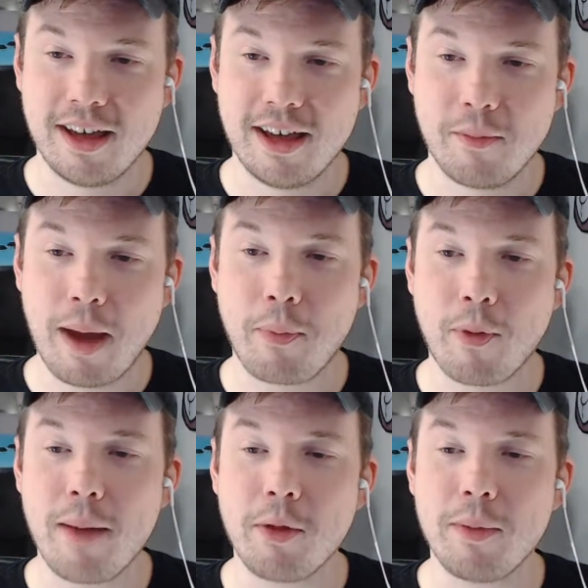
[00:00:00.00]
My
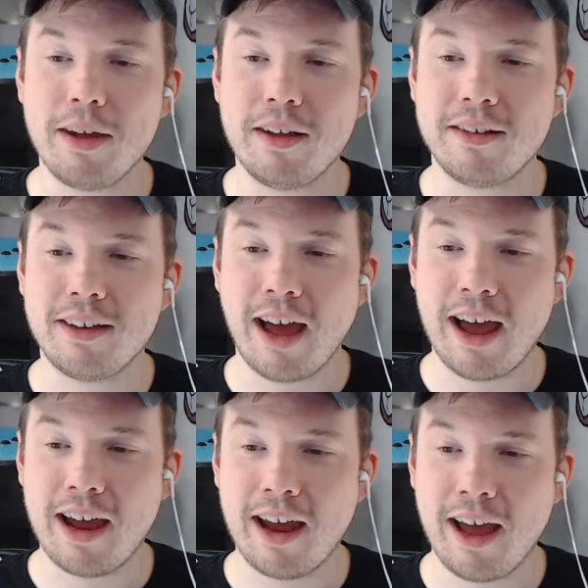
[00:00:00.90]
problem is
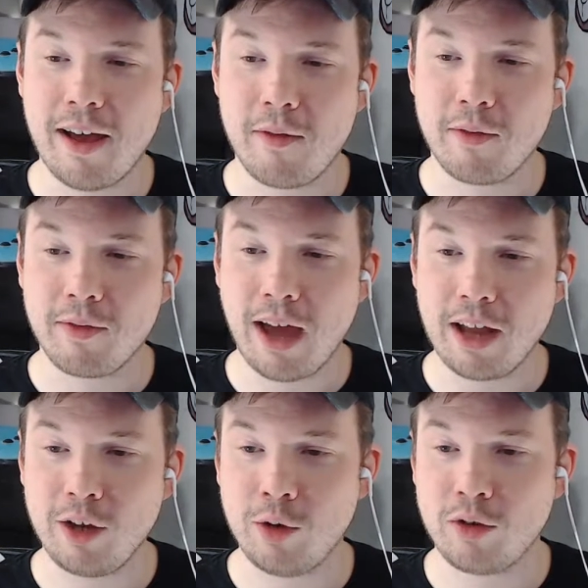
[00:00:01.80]
I have
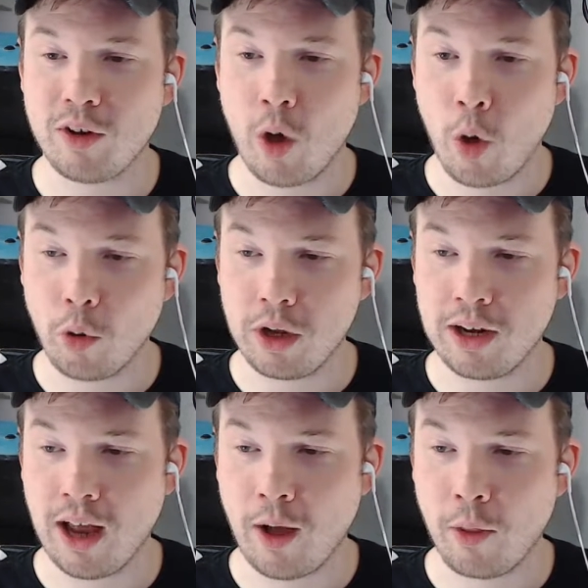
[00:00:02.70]
gotten used to
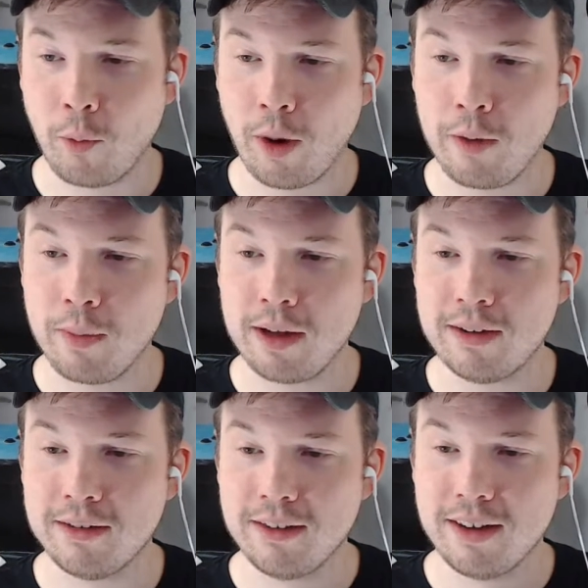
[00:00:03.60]
holding down the run
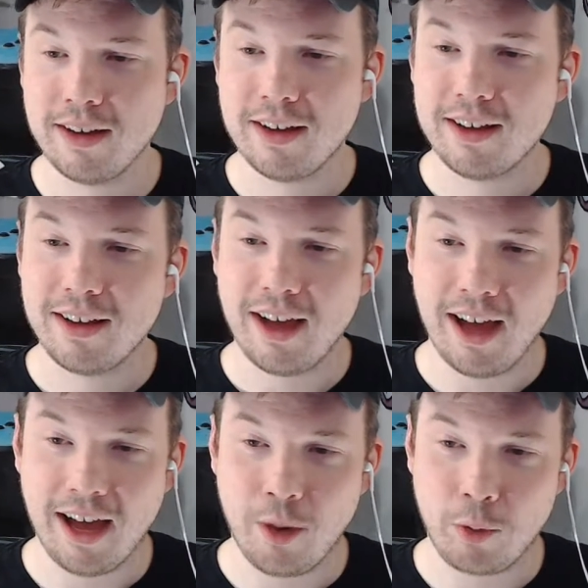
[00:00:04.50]
button,
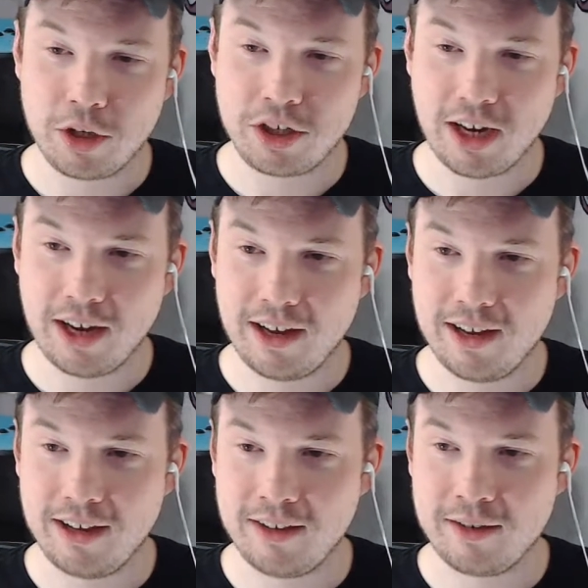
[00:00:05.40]
which
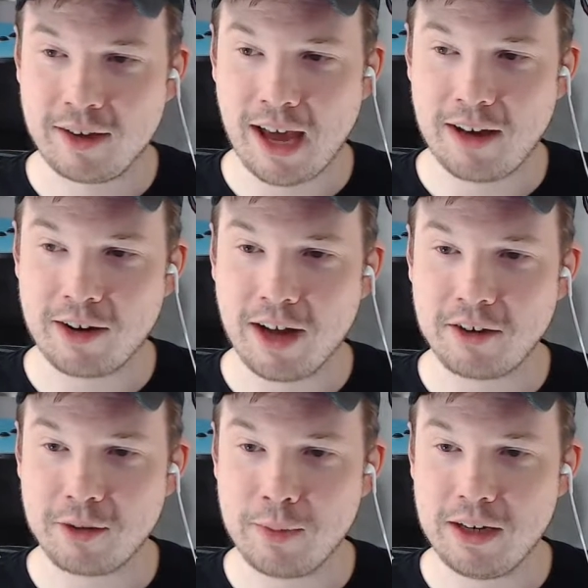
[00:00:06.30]
is kind of
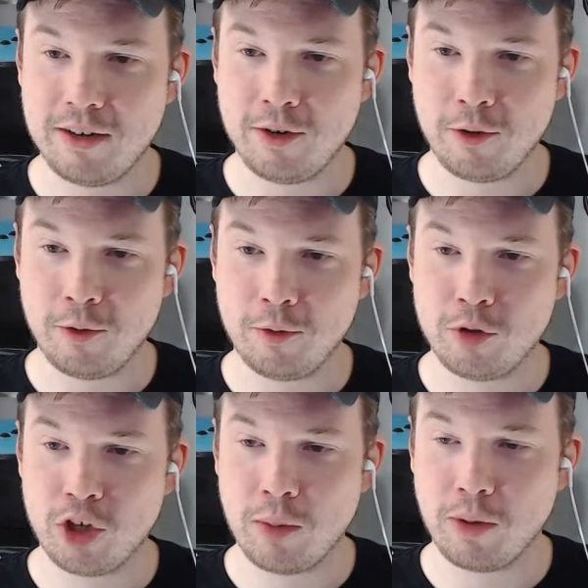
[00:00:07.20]
causing me to
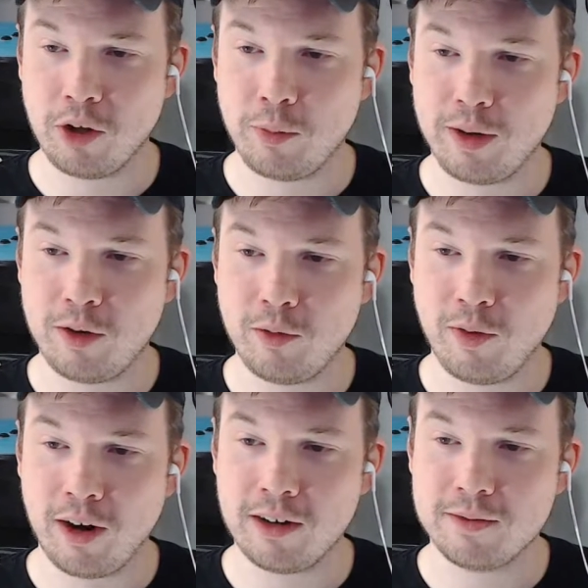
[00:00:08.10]
jump a little bit too
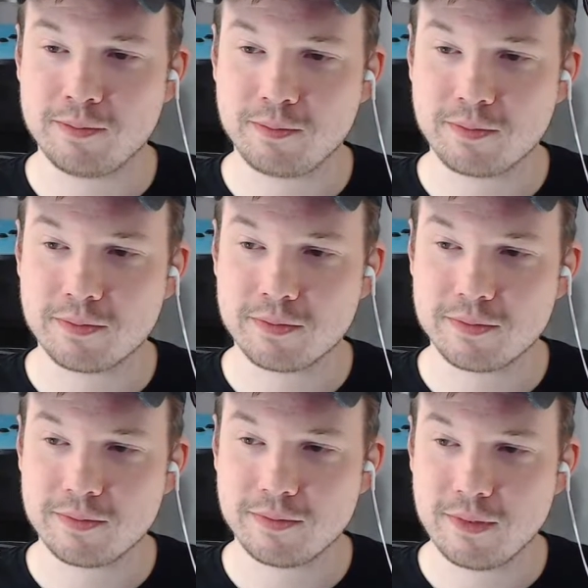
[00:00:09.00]
far.
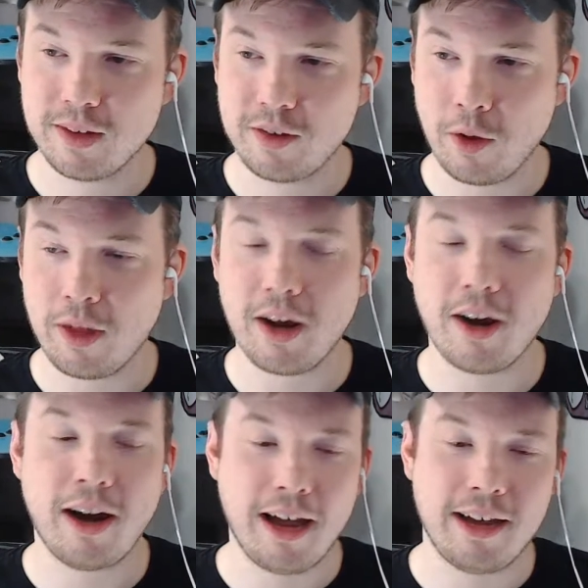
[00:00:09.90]
So
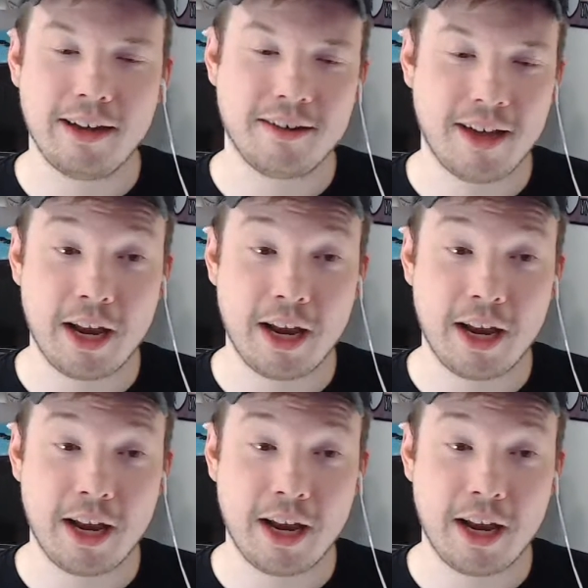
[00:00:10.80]
there I decided